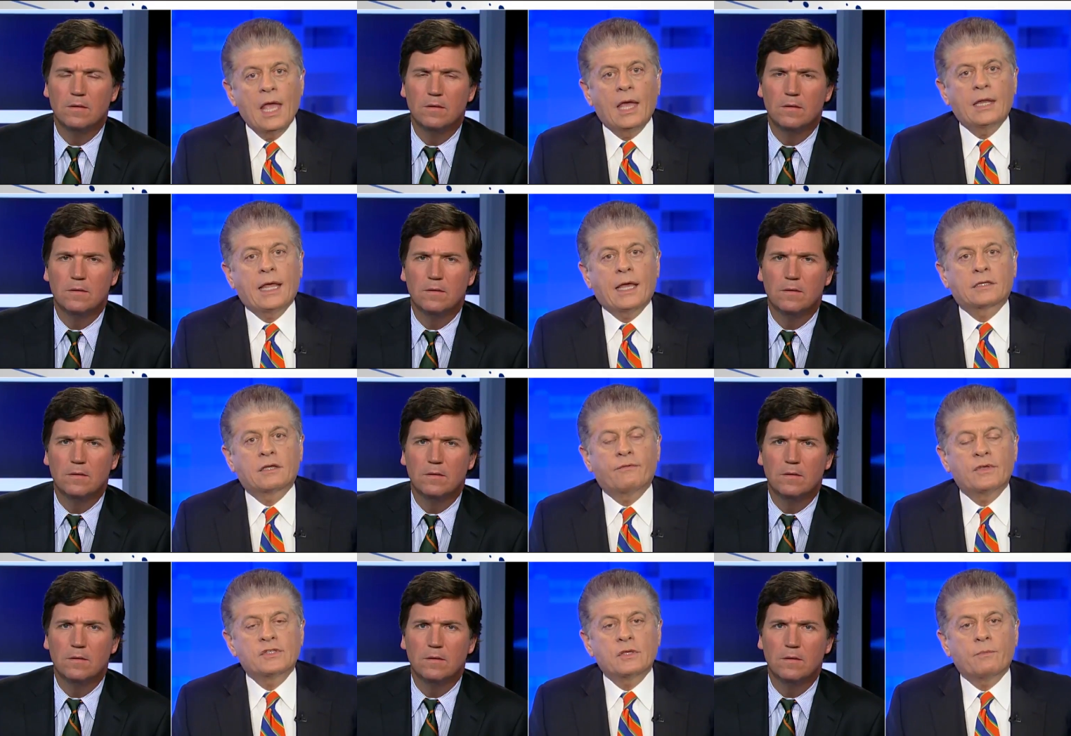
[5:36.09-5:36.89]
Speaker 1: an
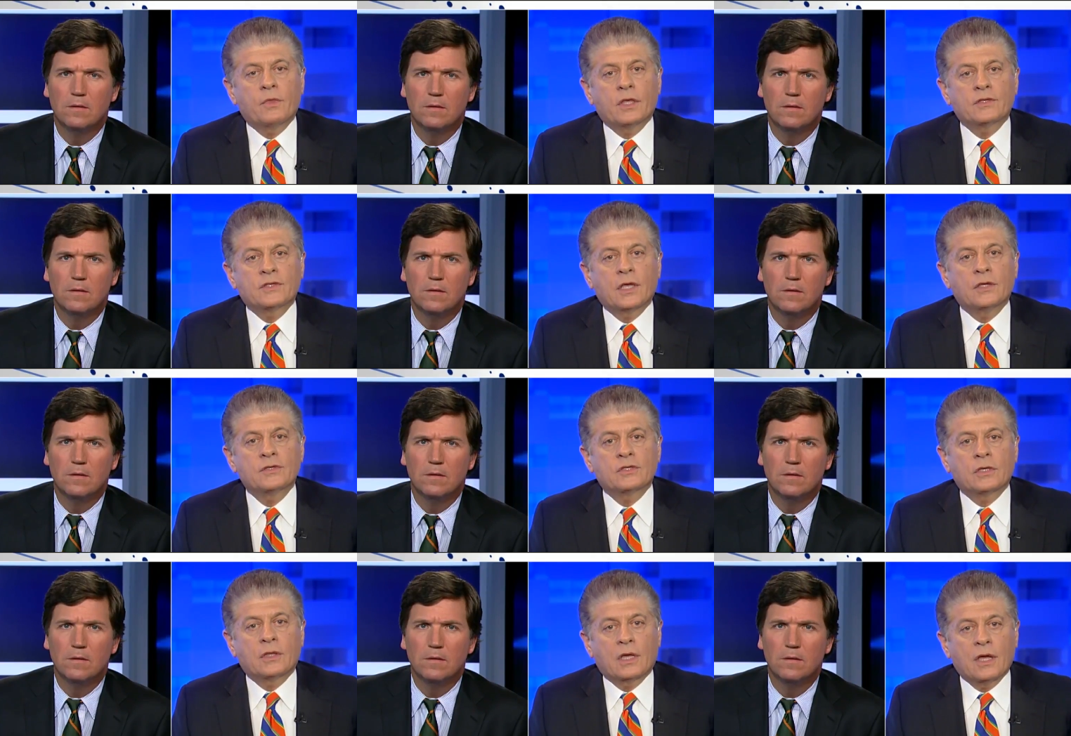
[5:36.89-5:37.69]
activism that
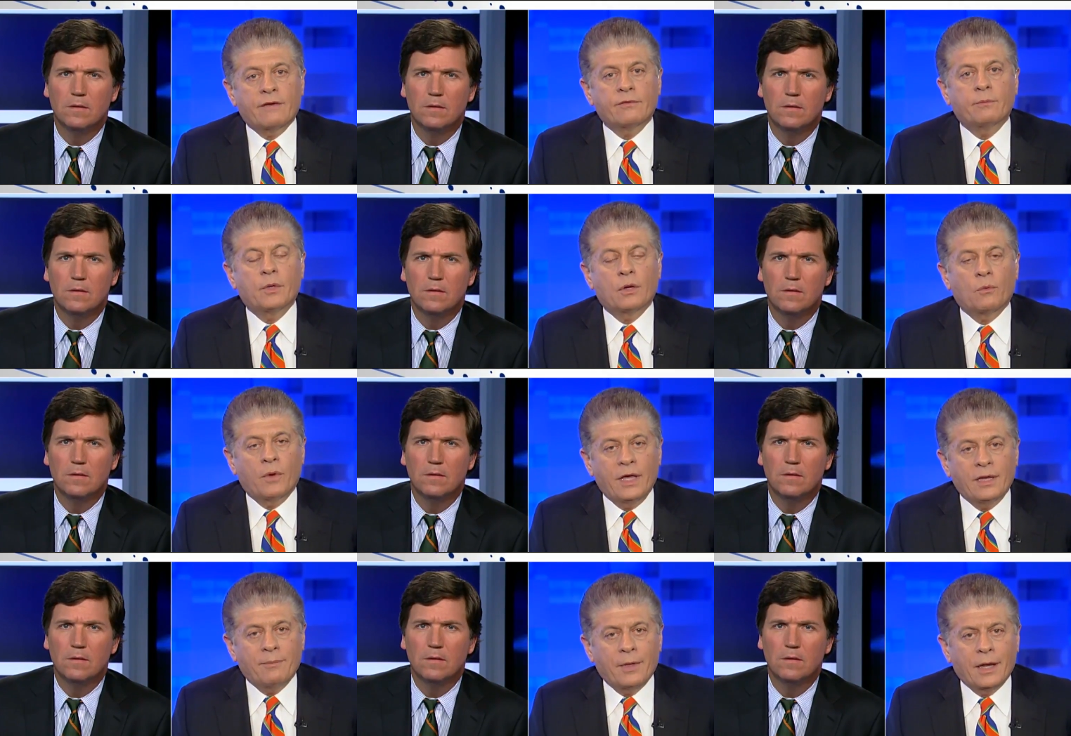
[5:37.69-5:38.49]
says to the government,
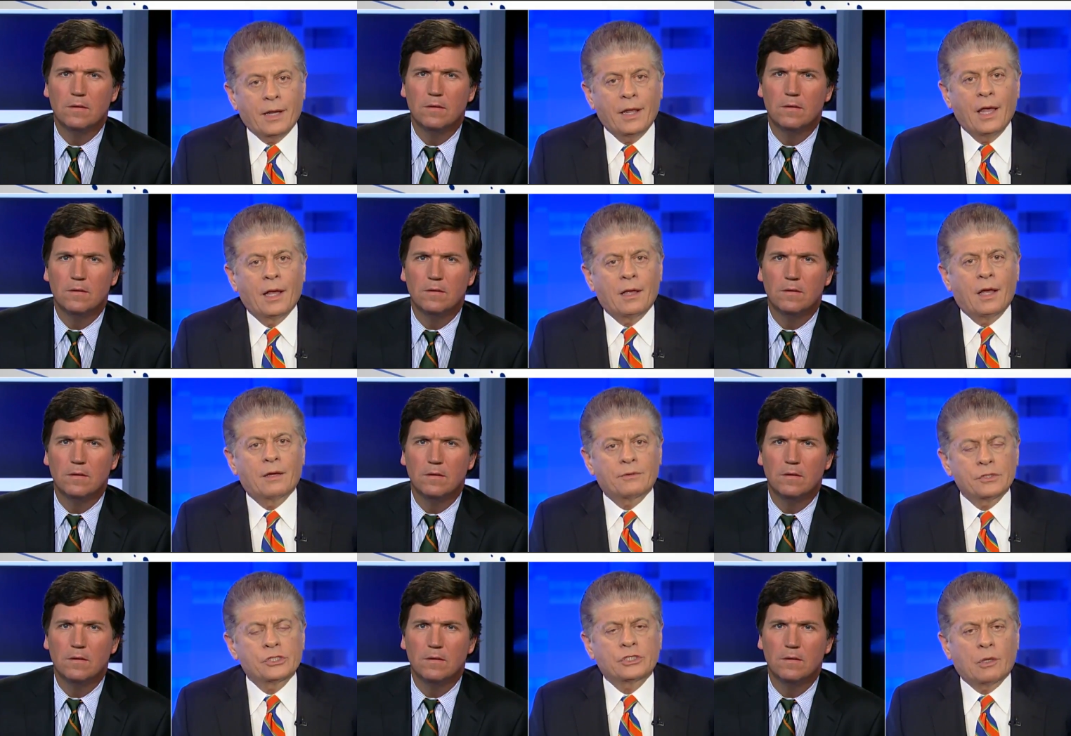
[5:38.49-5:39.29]
wait a minute,
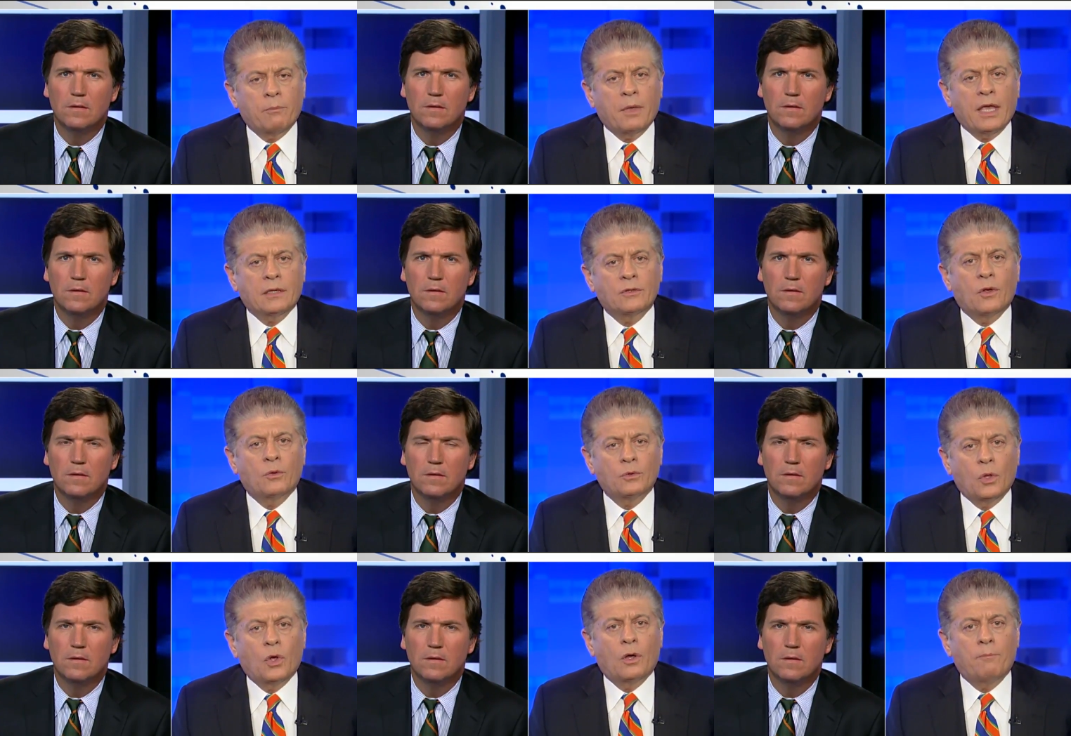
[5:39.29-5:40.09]
Congress shall make no
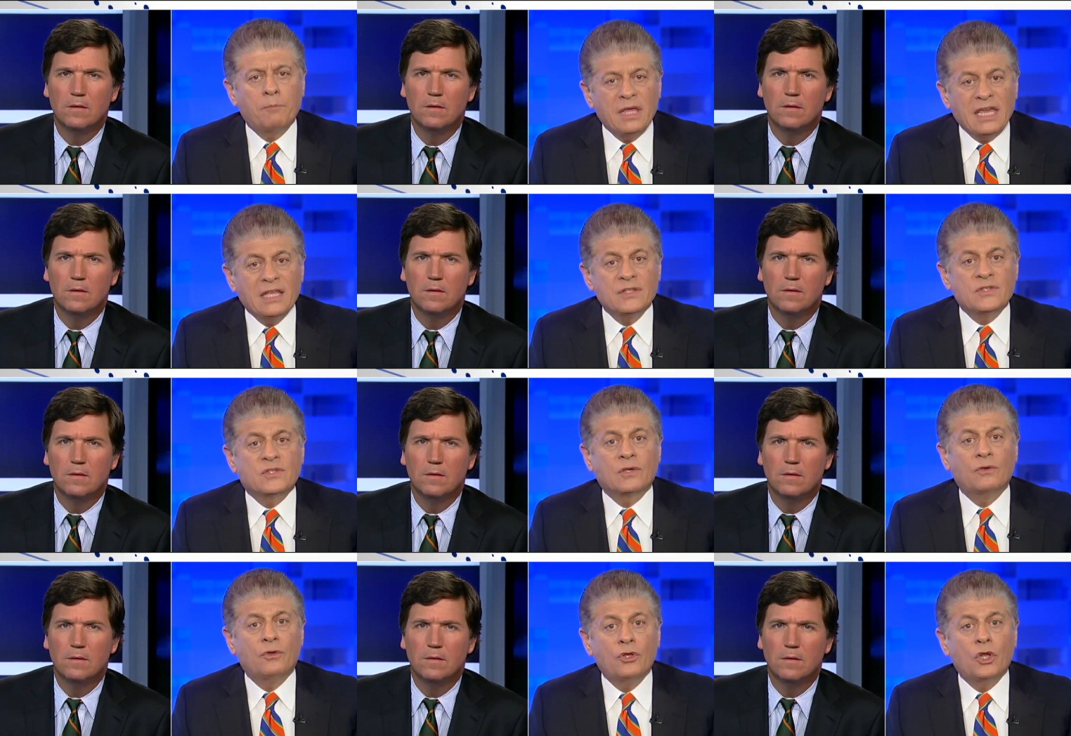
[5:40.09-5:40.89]
law
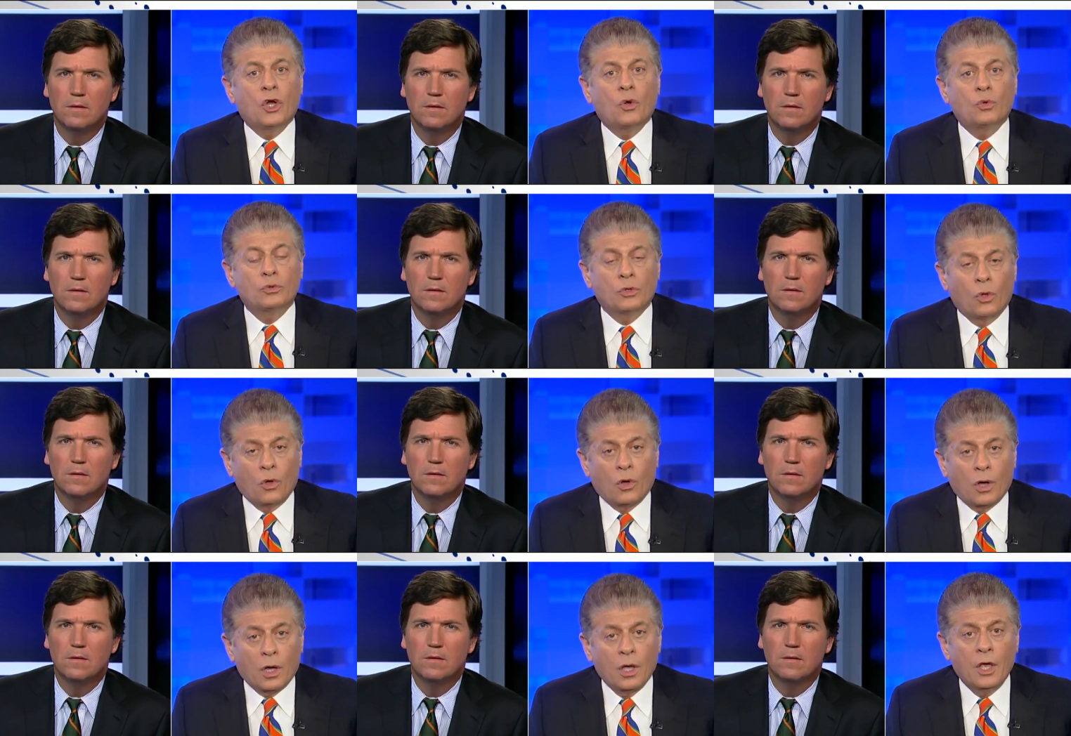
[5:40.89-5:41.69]
means no
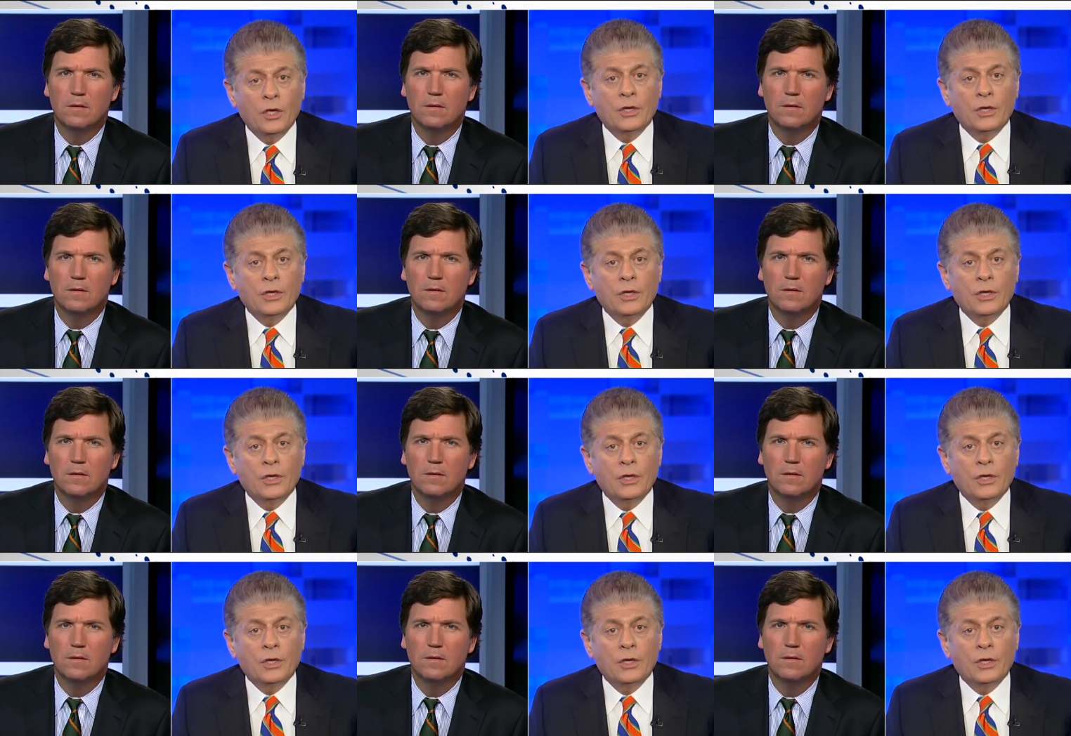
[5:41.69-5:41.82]
law.